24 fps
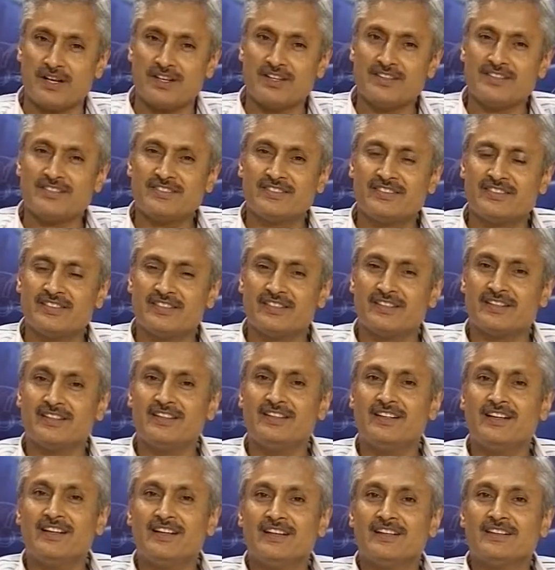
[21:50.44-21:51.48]
is
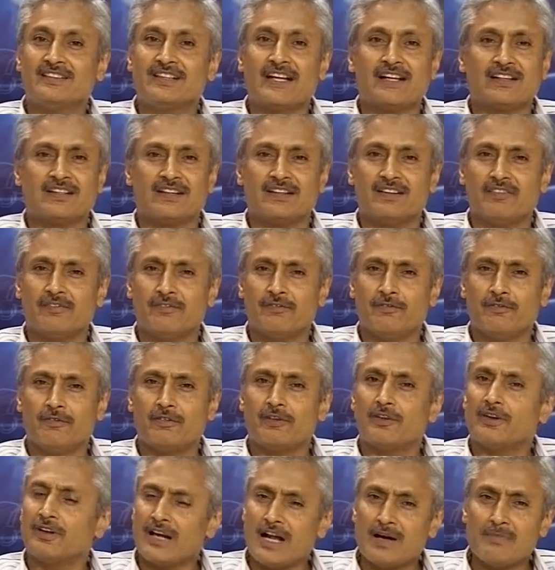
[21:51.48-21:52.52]
that
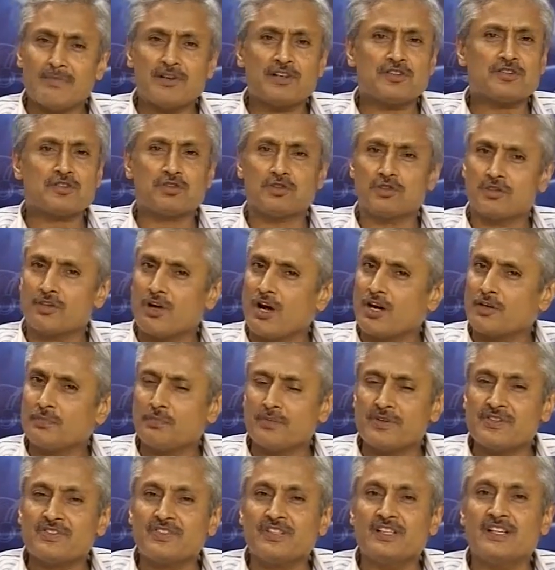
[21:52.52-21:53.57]
grammar should not
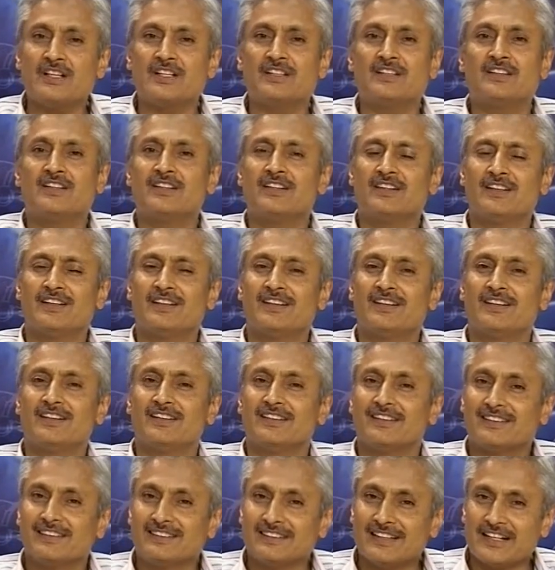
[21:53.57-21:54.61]
precede
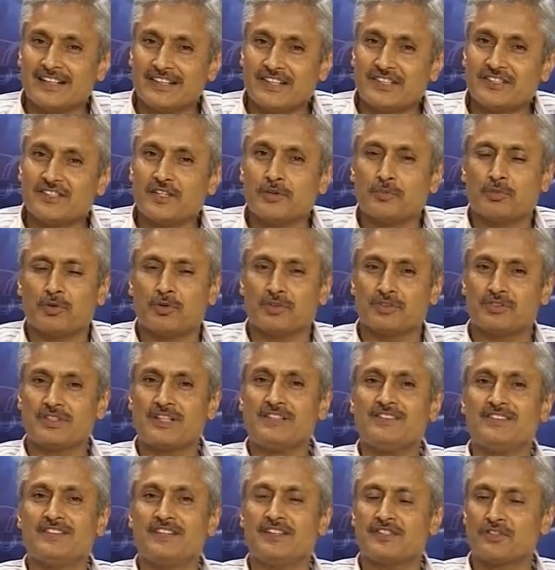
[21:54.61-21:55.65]
the teaching
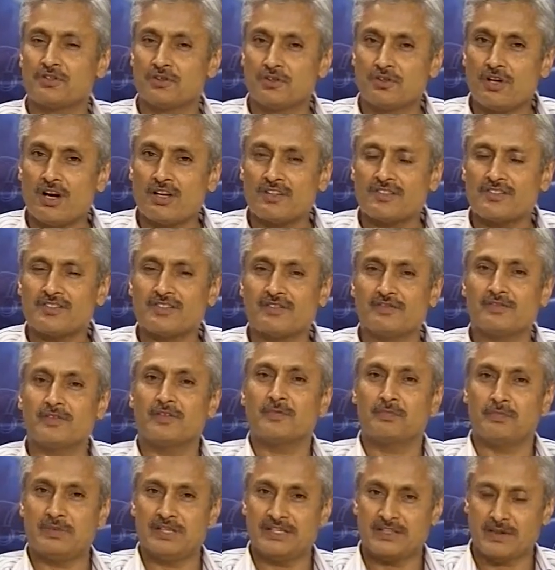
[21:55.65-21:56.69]
process. It should not
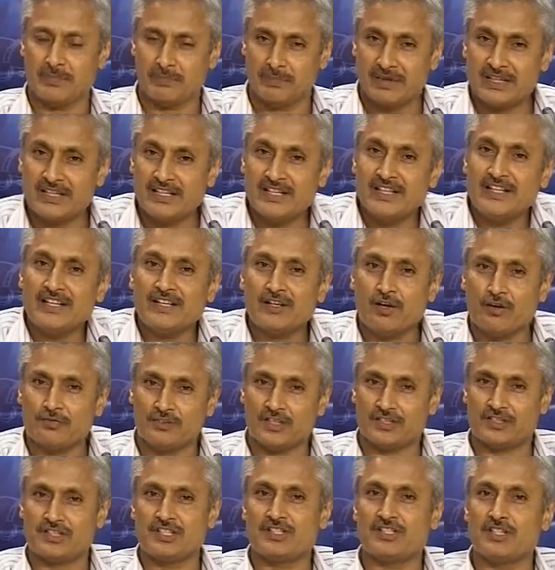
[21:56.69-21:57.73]
be the beginning of
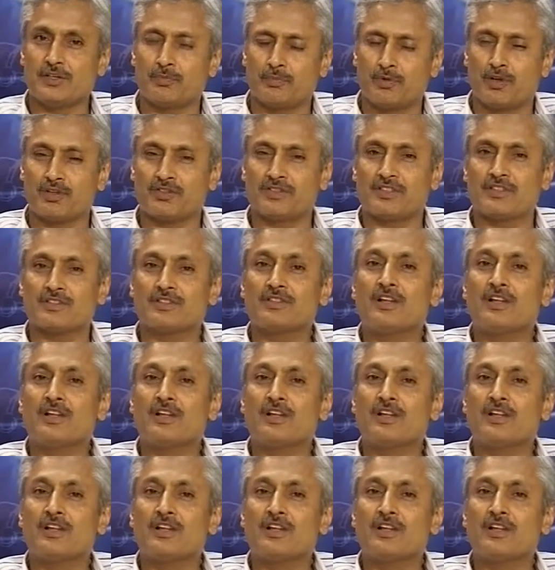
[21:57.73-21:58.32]
the teaching process.